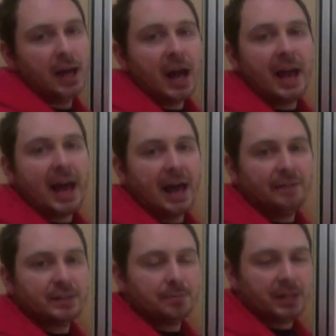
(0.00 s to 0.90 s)
I have
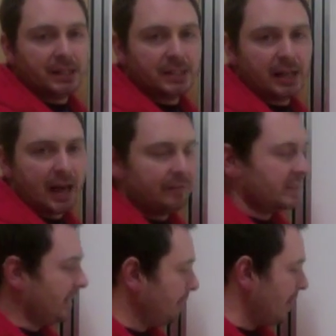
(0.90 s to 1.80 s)
some things that have the
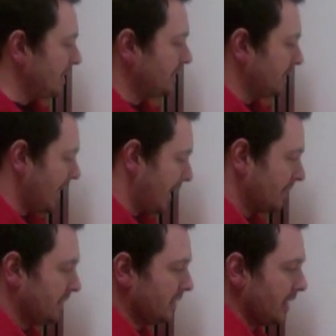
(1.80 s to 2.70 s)
same bases.
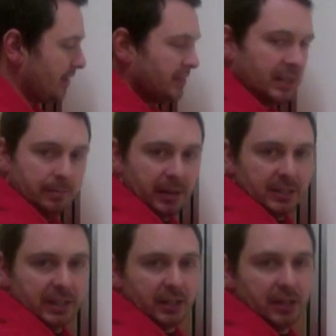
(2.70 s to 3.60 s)
X's have the same
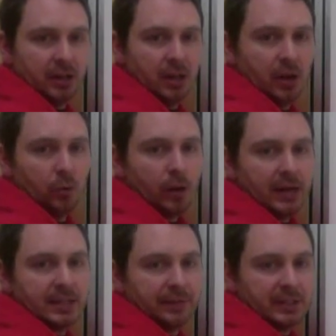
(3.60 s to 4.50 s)
base here. Y's
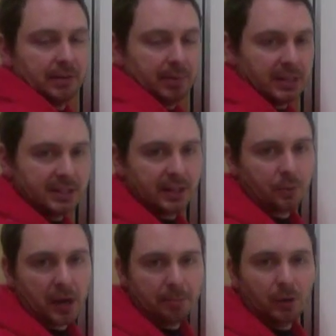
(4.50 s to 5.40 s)
have the same base here. When
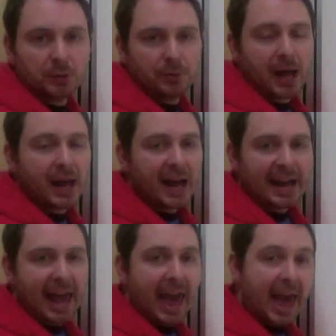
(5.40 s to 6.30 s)
I multiply, I
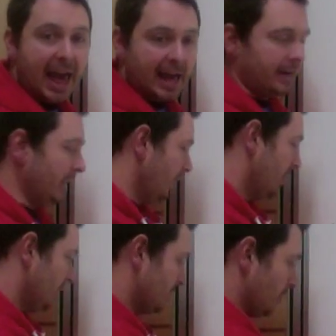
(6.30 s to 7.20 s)
add.
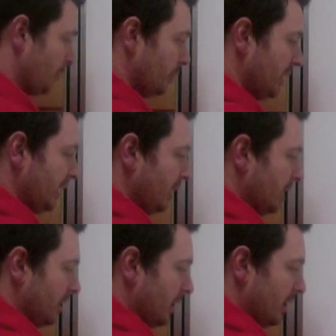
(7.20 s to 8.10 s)
So 3
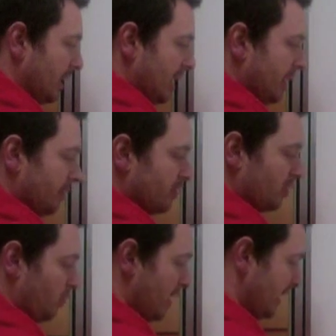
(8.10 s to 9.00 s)
and
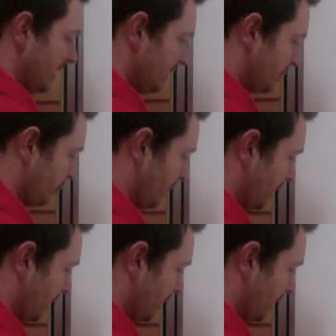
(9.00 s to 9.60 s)
just 1 is 3.